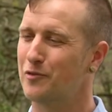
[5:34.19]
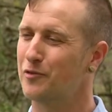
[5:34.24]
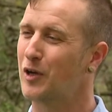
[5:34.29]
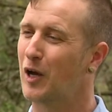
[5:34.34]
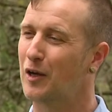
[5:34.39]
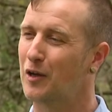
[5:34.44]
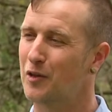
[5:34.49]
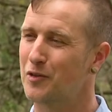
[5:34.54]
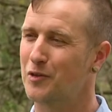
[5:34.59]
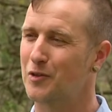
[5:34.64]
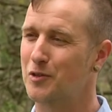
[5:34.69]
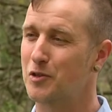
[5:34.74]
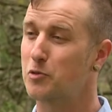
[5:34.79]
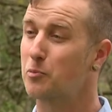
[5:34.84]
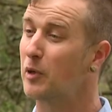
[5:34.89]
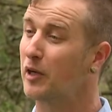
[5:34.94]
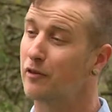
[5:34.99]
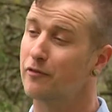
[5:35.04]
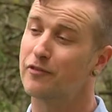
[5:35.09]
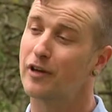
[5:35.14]
We've got other
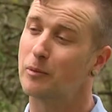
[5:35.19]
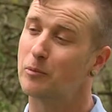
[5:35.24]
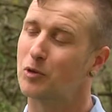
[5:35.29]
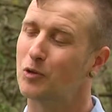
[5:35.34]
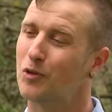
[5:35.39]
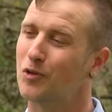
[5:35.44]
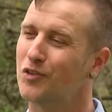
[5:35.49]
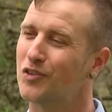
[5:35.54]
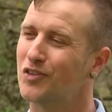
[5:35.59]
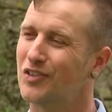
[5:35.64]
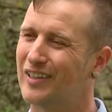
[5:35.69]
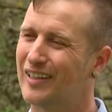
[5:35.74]
spring ephemerals.